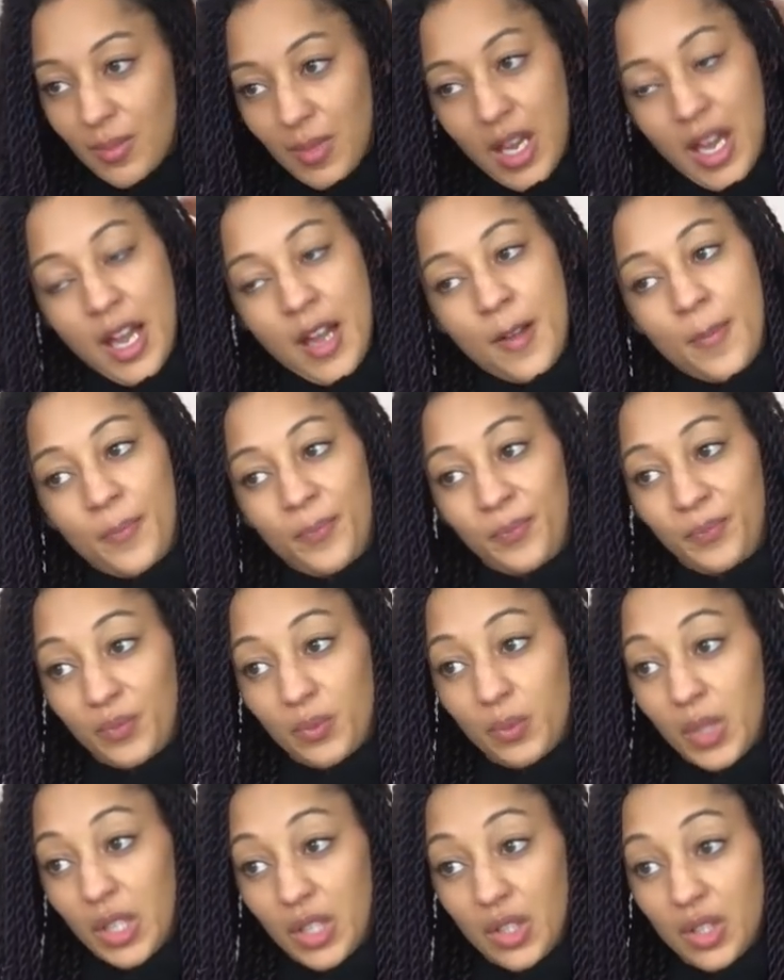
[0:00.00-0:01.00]
um,
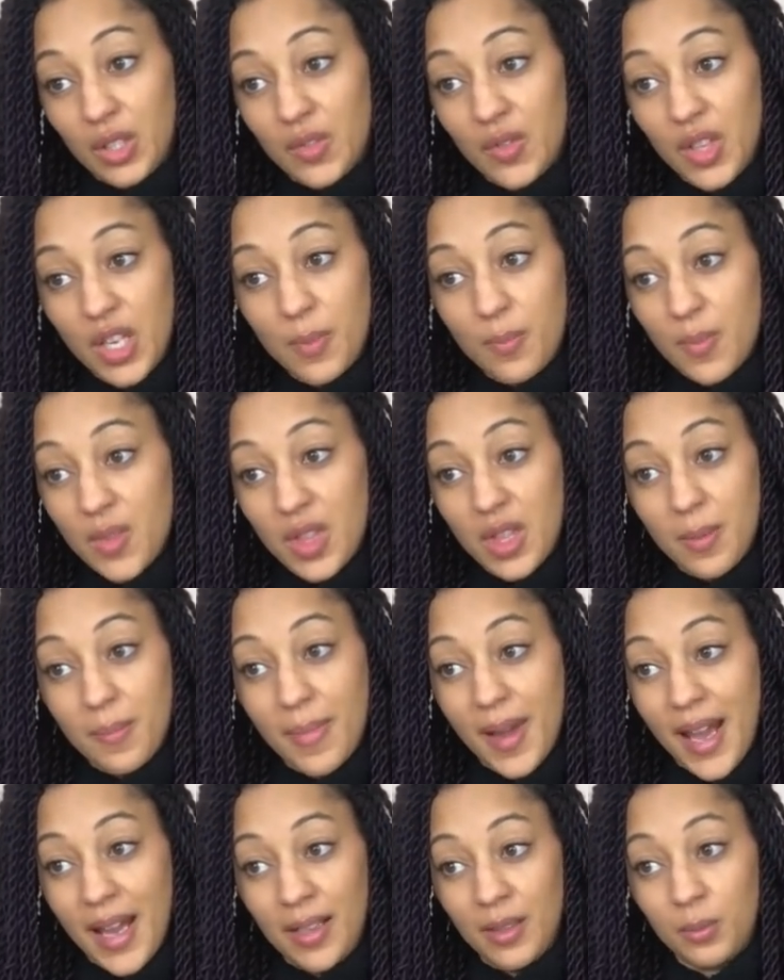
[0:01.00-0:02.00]
because of the, the
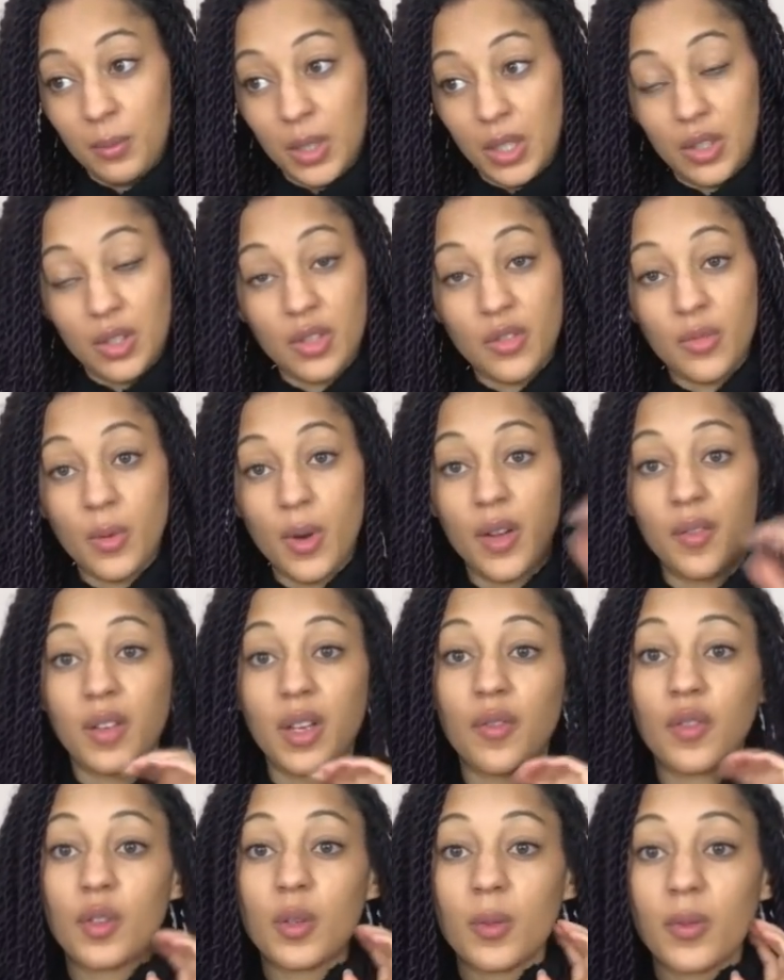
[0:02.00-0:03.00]
ban, because of what I've
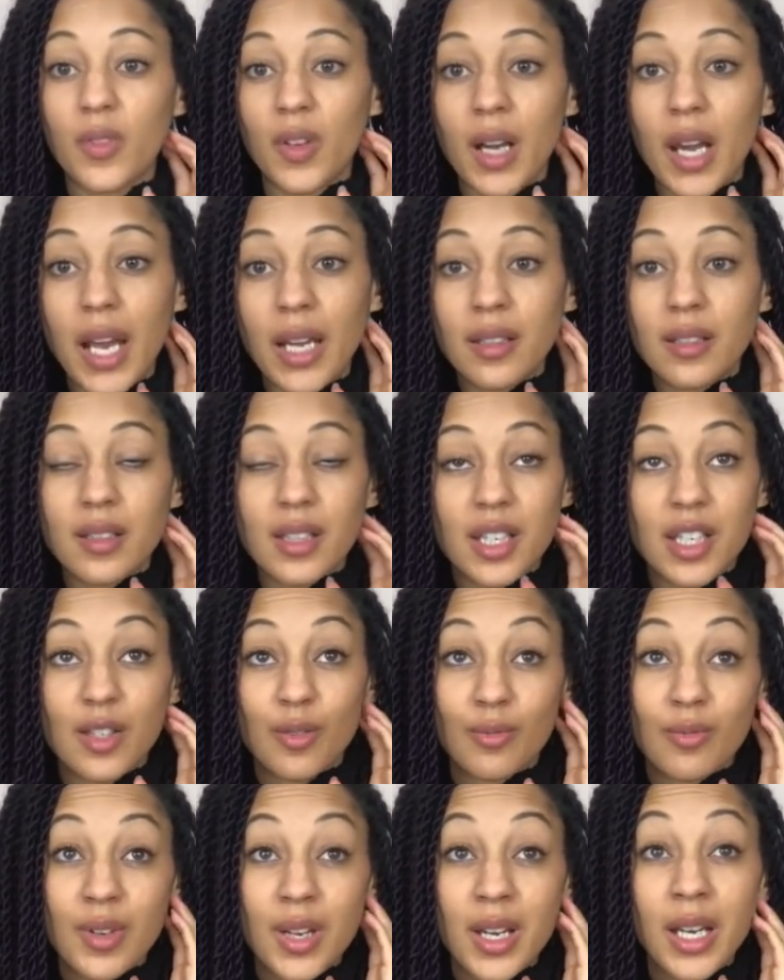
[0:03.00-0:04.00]
given up for Lent,
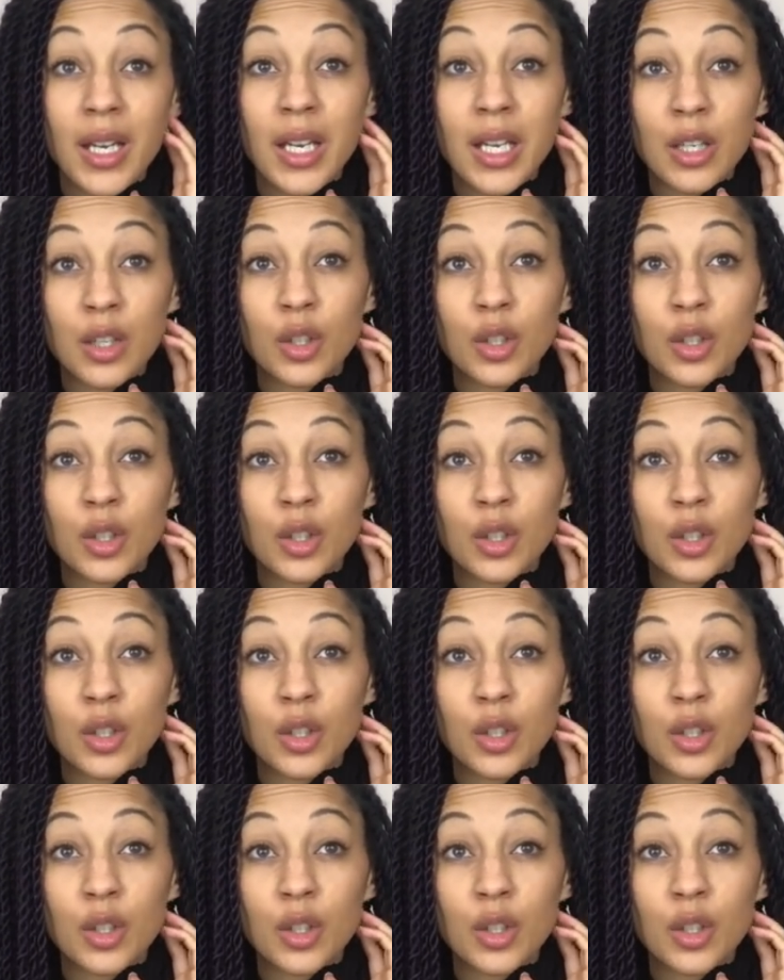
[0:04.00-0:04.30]
it's really